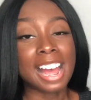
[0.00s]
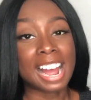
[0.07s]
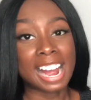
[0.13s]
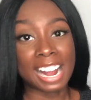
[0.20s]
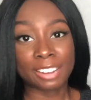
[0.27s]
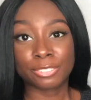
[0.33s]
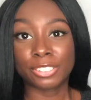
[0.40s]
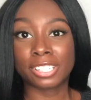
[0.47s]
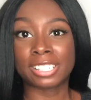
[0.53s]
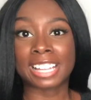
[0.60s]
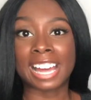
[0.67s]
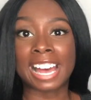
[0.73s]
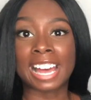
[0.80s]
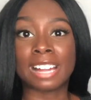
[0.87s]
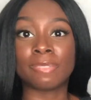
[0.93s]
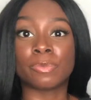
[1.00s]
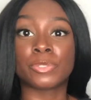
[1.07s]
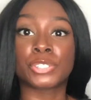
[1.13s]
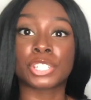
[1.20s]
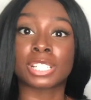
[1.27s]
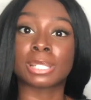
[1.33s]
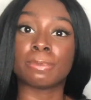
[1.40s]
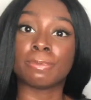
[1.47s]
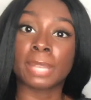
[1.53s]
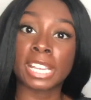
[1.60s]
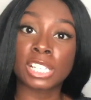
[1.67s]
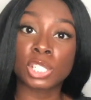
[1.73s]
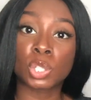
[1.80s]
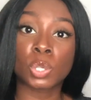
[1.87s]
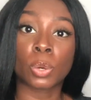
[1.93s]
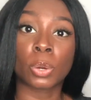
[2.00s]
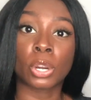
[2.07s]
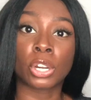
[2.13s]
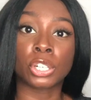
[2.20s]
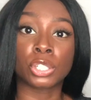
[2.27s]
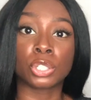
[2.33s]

After that, just make sure